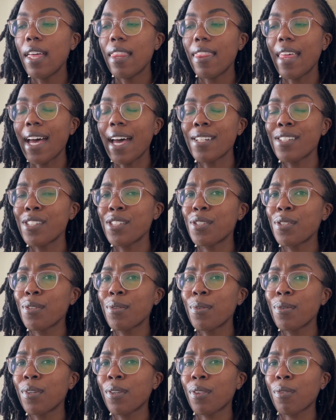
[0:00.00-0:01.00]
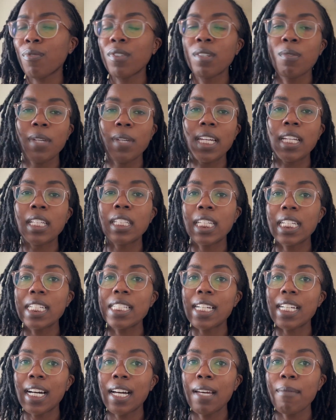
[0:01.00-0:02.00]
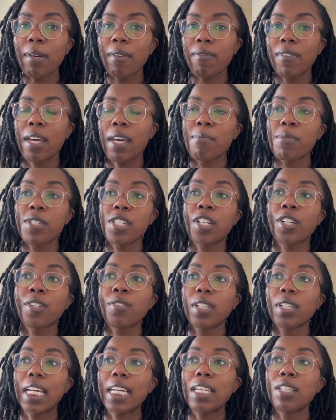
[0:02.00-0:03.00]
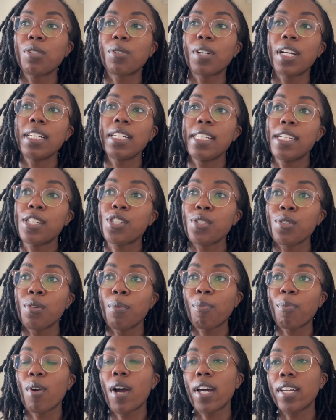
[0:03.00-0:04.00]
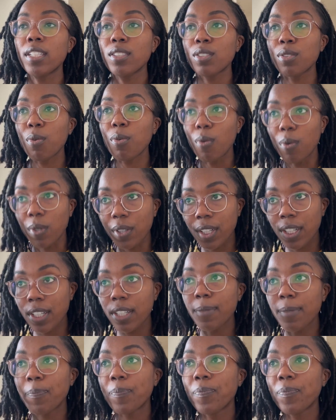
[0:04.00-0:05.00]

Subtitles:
that 2 to 3 week lead time of them to create your initial product order.